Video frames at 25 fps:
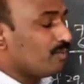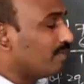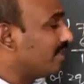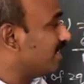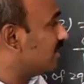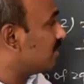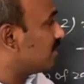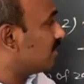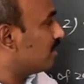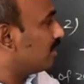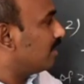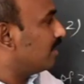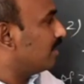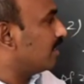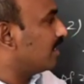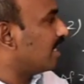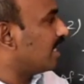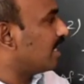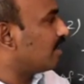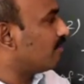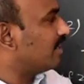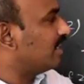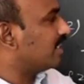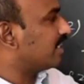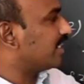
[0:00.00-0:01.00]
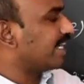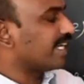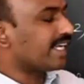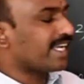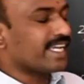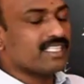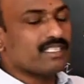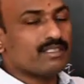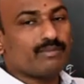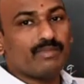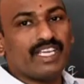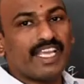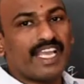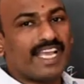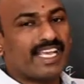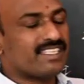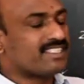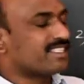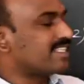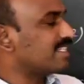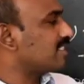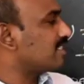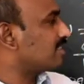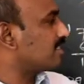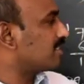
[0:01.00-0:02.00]
means here we take as b as
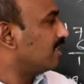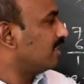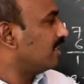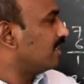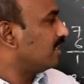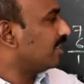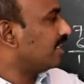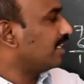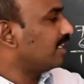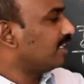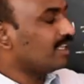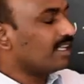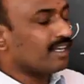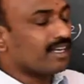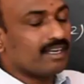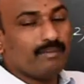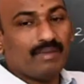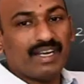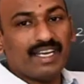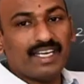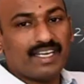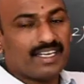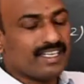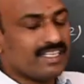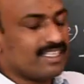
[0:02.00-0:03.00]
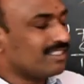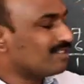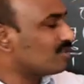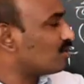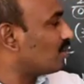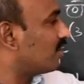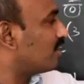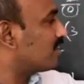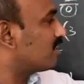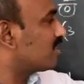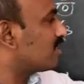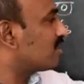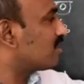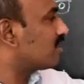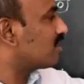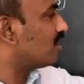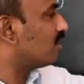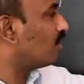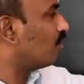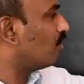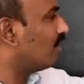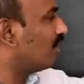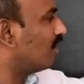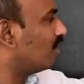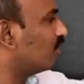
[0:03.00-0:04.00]
6, then the remainder is chances
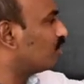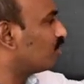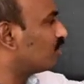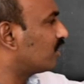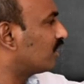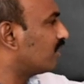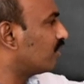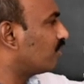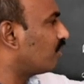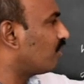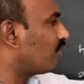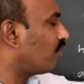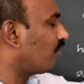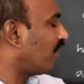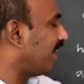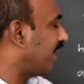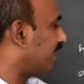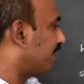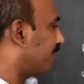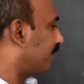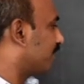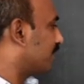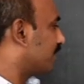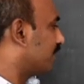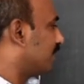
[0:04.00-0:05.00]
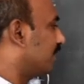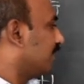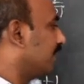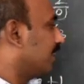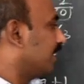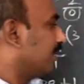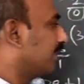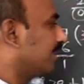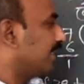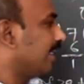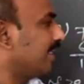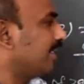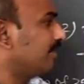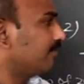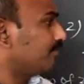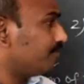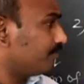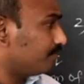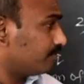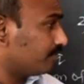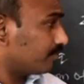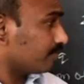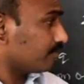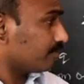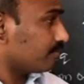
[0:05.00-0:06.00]
0, 1, 2, 3, 4, 5.
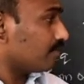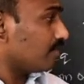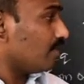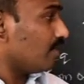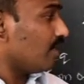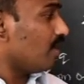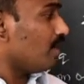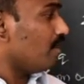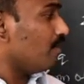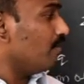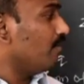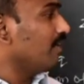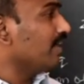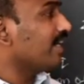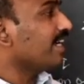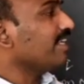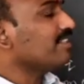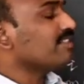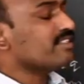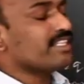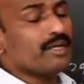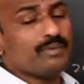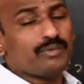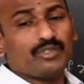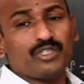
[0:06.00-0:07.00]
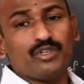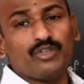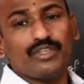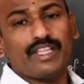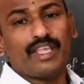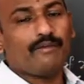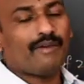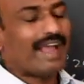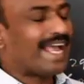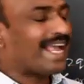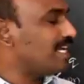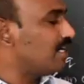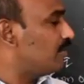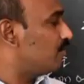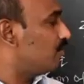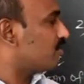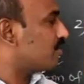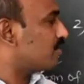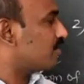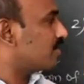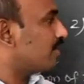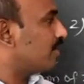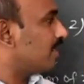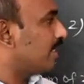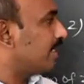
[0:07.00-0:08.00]
Then we can substitute the
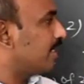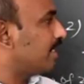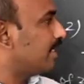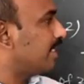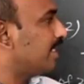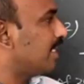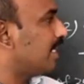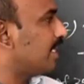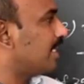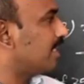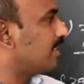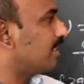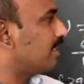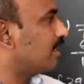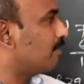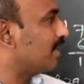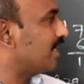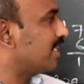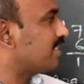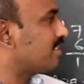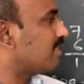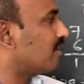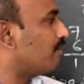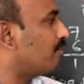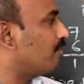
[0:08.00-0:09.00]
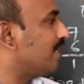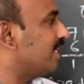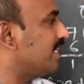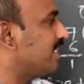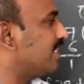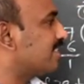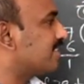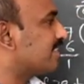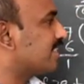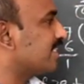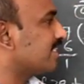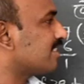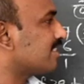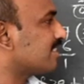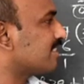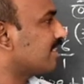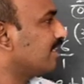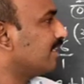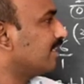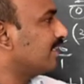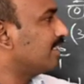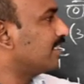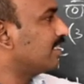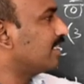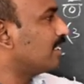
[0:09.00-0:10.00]
values here. In the place of b is 6,
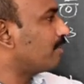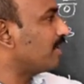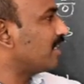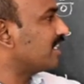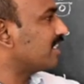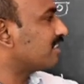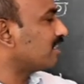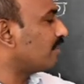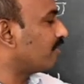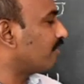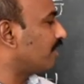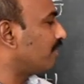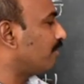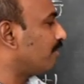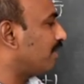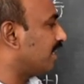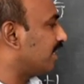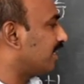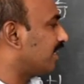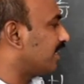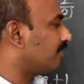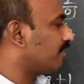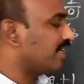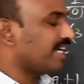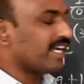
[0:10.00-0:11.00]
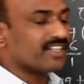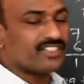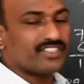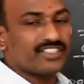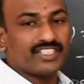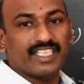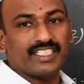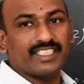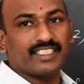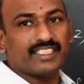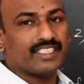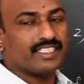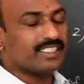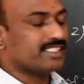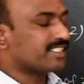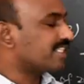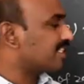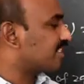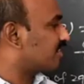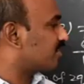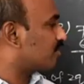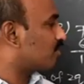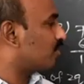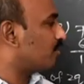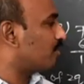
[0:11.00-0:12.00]
in the place of remainder we are changing
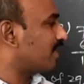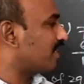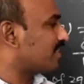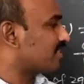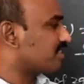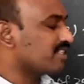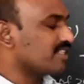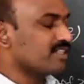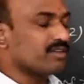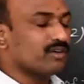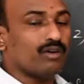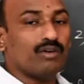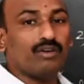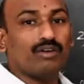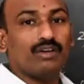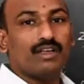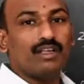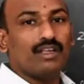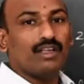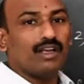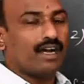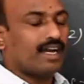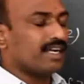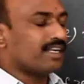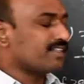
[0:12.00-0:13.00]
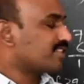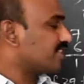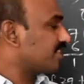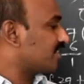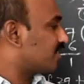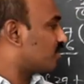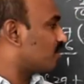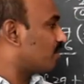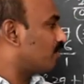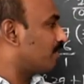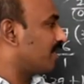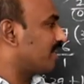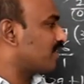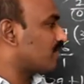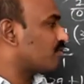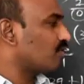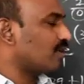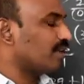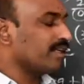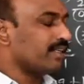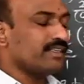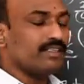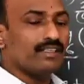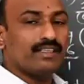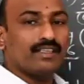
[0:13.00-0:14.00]
6q plus 0 or 6q plus
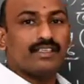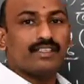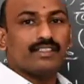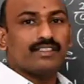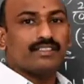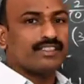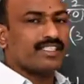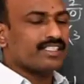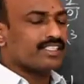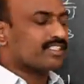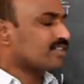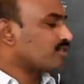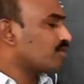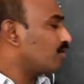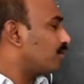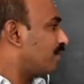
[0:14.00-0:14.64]
1, 6q